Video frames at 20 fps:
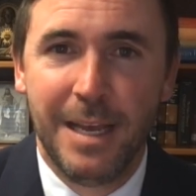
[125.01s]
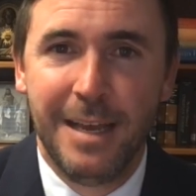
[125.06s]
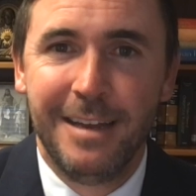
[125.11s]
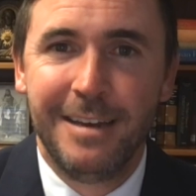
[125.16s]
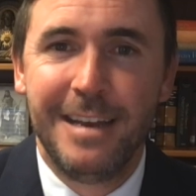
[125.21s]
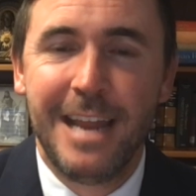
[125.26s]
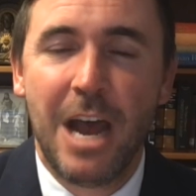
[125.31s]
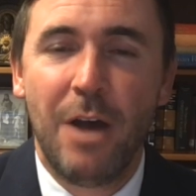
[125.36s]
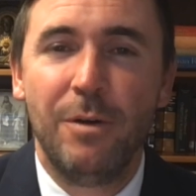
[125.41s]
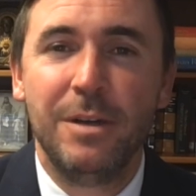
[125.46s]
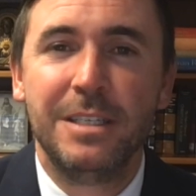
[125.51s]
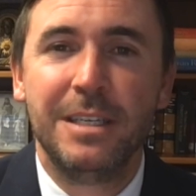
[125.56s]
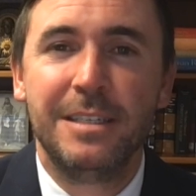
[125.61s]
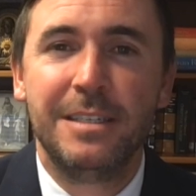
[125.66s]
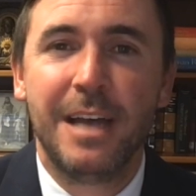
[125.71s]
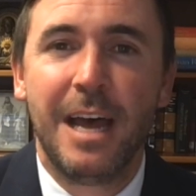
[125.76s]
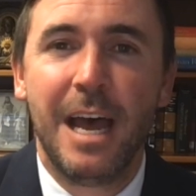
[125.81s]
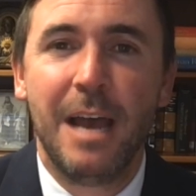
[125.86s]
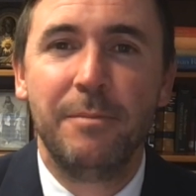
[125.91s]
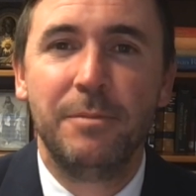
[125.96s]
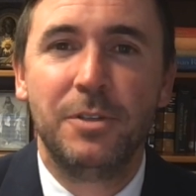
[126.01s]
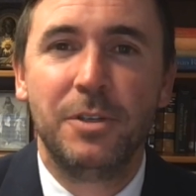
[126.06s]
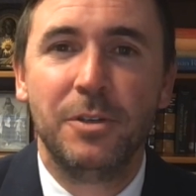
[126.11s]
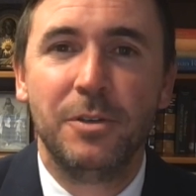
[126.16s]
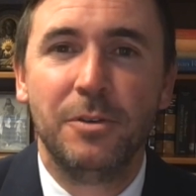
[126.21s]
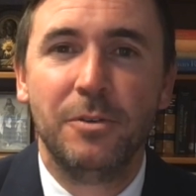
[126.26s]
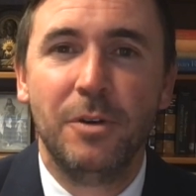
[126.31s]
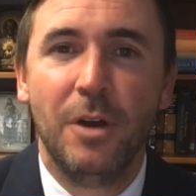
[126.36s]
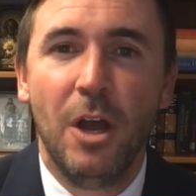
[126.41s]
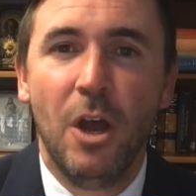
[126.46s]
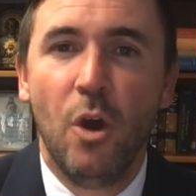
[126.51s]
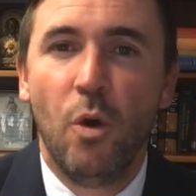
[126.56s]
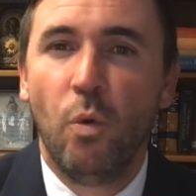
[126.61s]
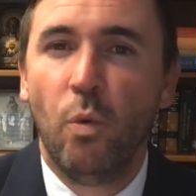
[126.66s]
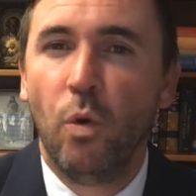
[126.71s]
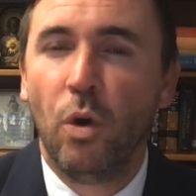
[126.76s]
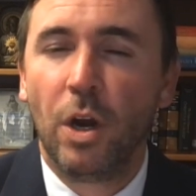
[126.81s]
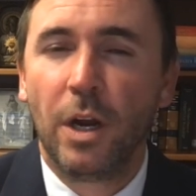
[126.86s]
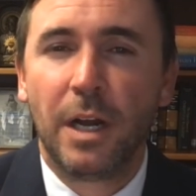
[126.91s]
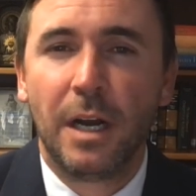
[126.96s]
Now is a time to
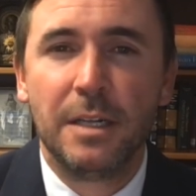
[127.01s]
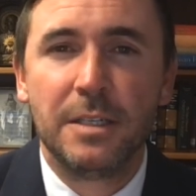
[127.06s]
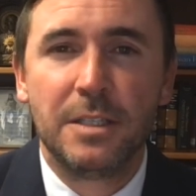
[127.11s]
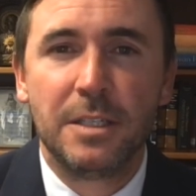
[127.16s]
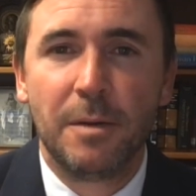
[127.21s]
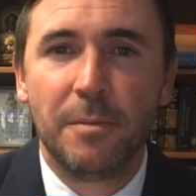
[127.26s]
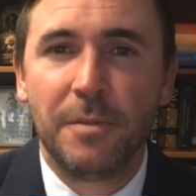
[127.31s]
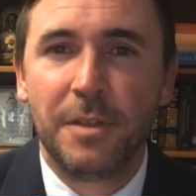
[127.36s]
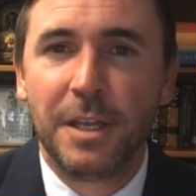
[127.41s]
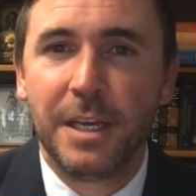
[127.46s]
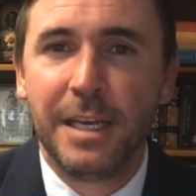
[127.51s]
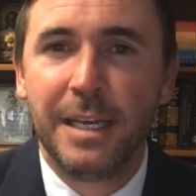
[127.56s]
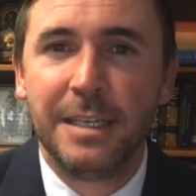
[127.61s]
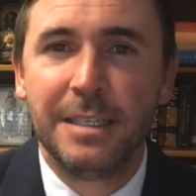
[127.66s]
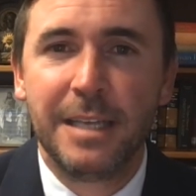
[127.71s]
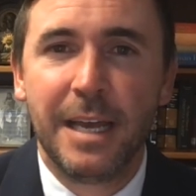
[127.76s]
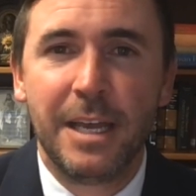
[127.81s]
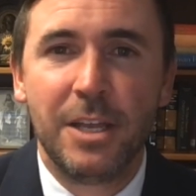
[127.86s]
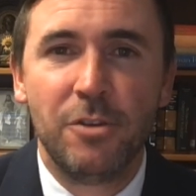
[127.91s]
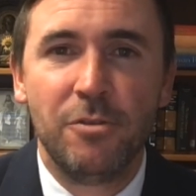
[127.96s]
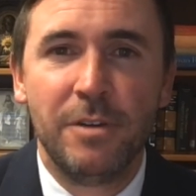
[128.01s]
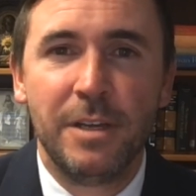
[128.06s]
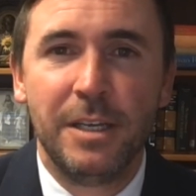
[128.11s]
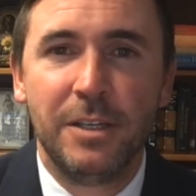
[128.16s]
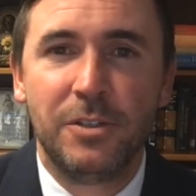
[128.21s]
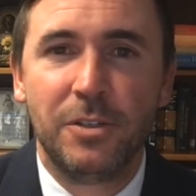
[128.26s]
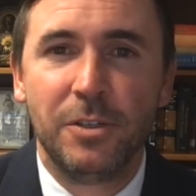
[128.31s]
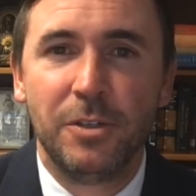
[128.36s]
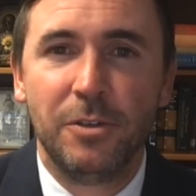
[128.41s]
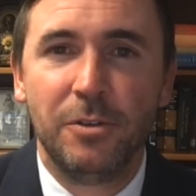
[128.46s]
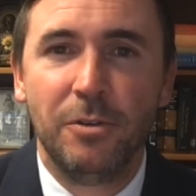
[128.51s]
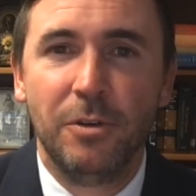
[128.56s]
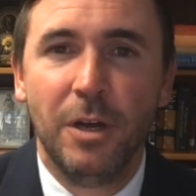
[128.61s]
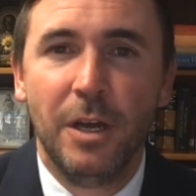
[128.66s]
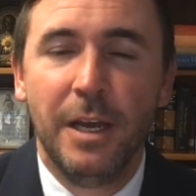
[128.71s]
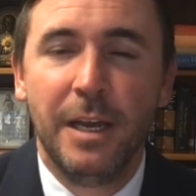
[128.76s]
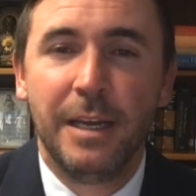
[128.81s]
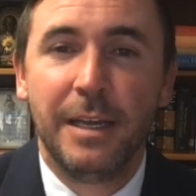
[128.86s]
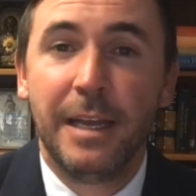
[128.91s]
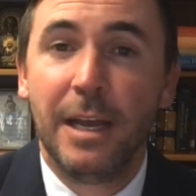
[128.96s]
work on some things that you need to
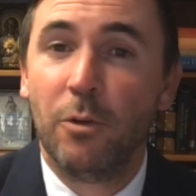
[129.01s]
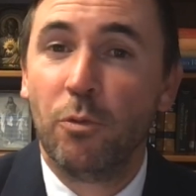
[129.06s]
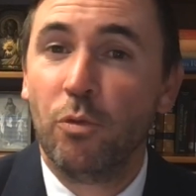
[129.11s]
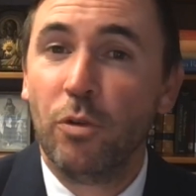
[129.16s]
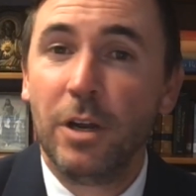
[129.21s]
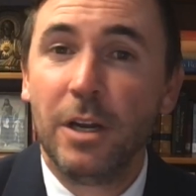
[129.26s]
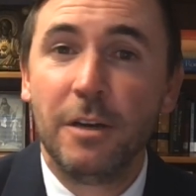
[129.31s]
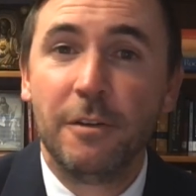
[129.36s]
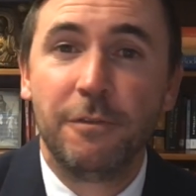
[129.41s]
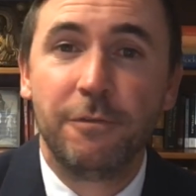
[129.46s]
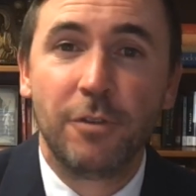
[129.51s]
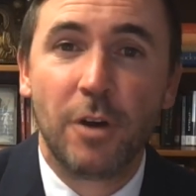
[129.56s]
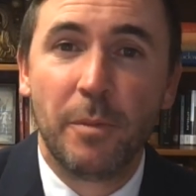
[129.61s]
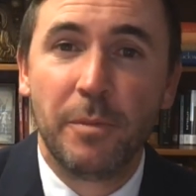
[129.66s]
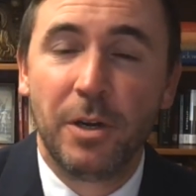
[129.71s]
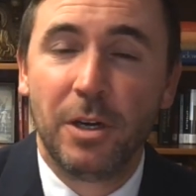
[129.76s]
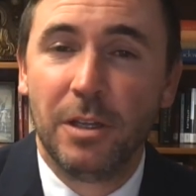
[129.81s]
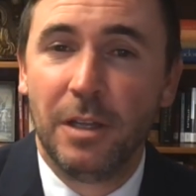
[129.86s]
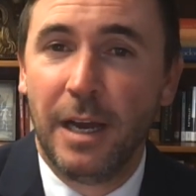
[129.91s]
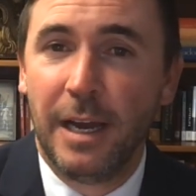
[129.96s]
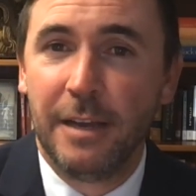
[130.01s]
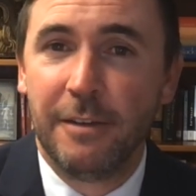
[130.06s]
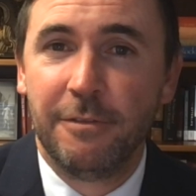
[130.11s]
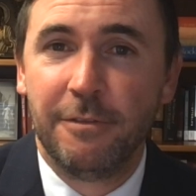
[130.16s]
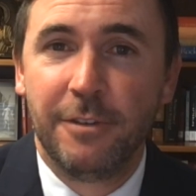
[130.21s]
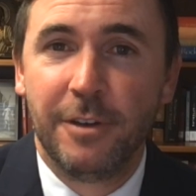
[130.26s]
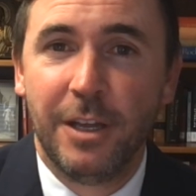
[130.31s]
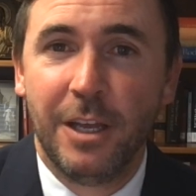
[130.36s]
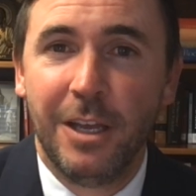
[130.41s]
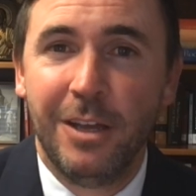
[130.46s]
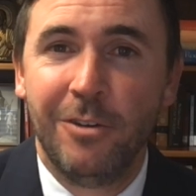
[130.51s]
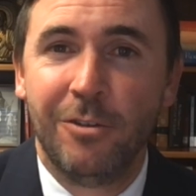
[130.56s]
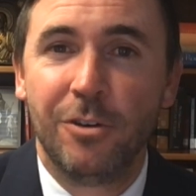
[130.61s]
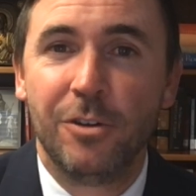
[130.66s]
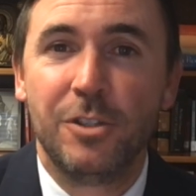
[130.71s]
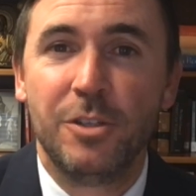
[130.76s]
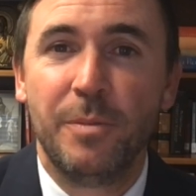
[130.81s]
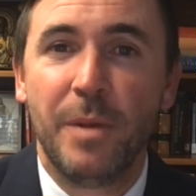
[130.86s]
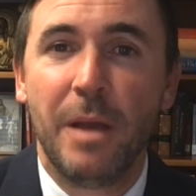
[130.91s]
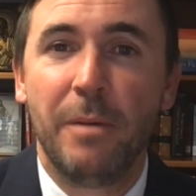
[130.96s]
get rid of from your life in order
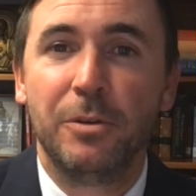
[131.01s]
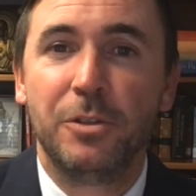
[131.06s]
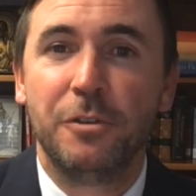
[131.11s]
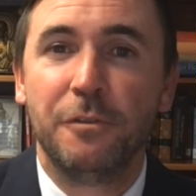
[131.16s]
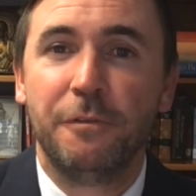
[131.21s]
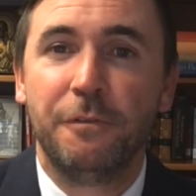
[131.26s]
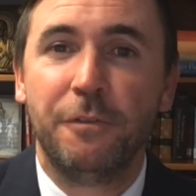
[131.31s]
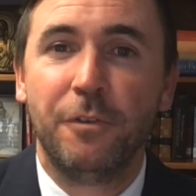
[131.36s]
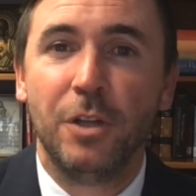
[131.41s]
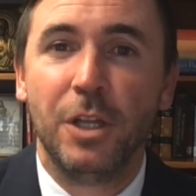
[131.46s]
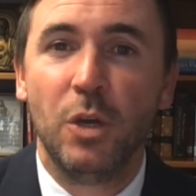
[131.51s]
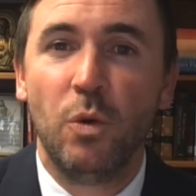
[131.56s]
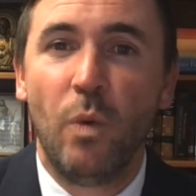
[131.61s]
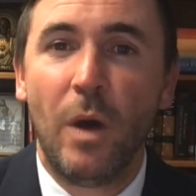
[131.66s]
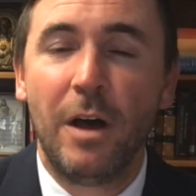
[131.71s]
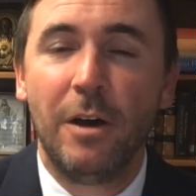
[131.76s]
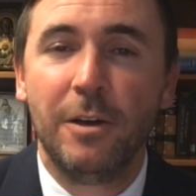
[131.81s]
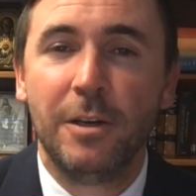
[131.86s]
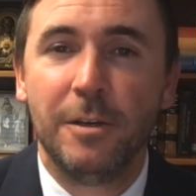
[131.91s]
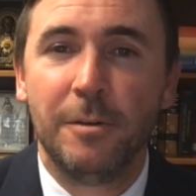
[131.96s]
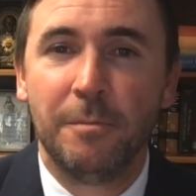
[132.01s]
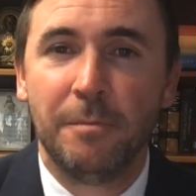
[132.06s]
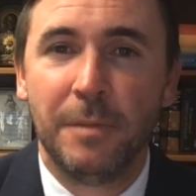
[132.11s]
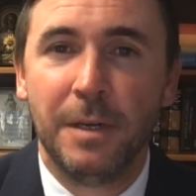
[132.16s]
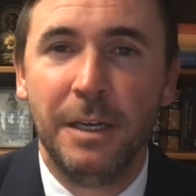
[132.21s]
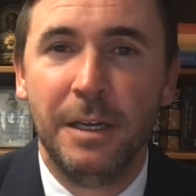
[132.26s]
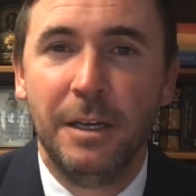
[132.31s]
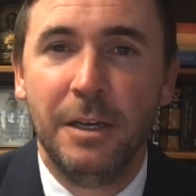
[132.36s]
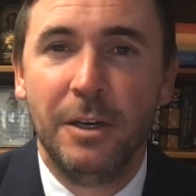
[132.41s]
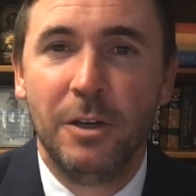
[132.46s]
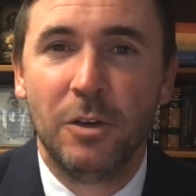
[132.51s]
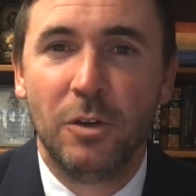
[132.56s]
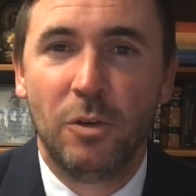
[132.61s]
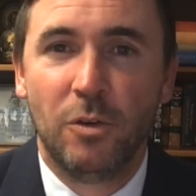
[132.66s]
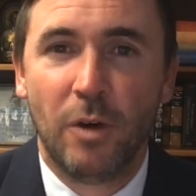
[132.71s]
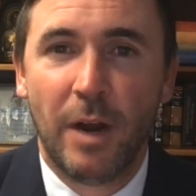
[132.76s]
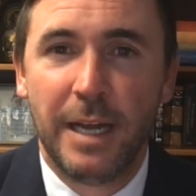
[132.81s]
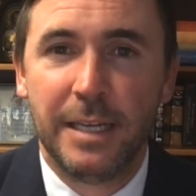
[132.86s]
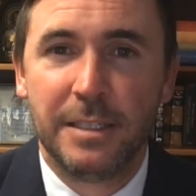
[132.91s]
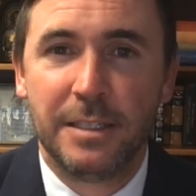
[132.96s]
to be able to fully welcome
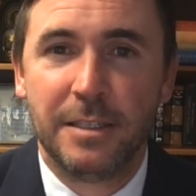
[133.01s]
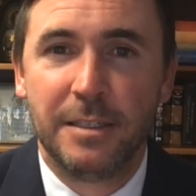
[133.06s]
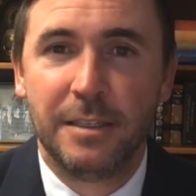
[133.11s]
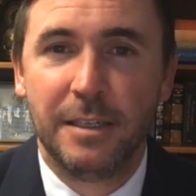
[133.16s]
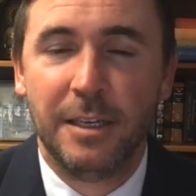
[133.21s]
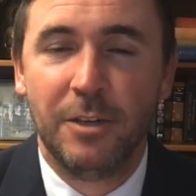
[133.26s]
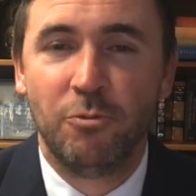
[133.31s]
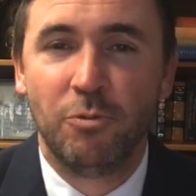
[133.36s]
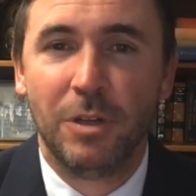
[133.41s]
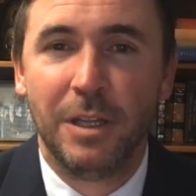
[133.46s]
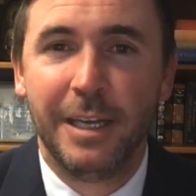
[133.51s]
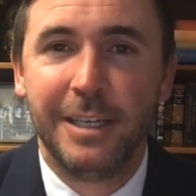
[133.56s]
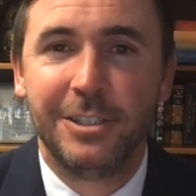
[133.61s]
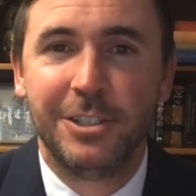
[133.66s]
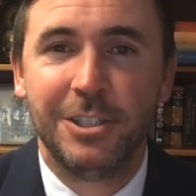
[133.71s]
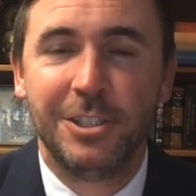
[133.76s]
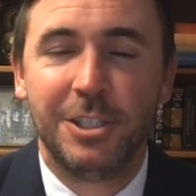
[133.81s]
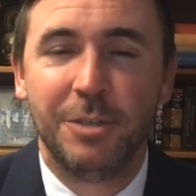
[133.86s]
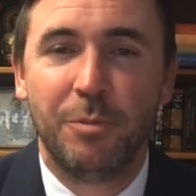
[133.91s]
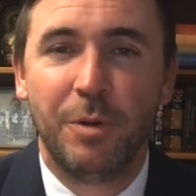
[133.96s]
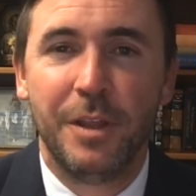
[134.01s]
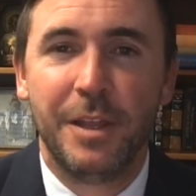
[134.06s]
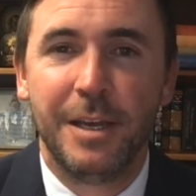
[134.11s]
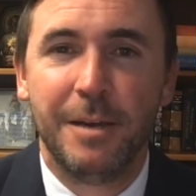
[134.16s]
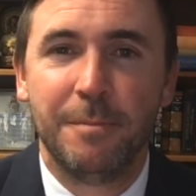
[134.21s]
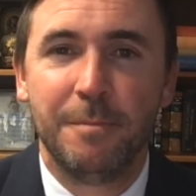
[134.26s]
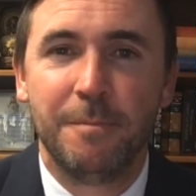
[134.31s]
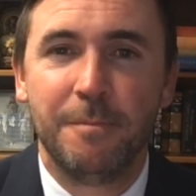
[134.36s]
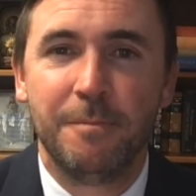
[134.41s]
Christ in relationship with him.